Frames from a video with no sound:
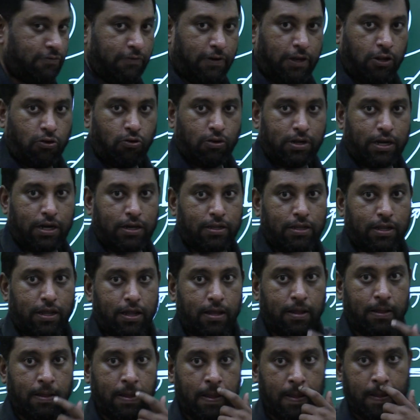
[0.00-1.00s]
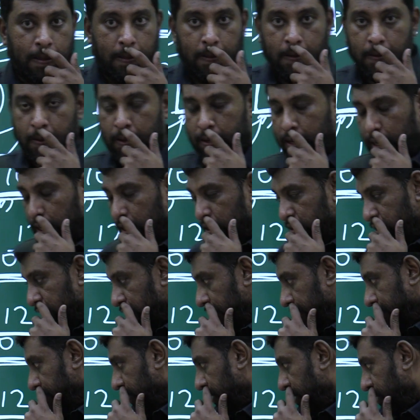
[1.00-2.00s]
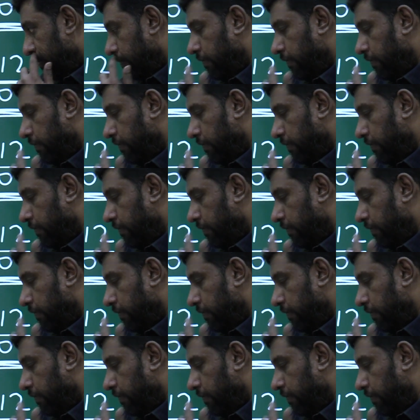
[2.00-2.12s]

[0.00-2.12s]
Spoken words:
When you look at the real GDP,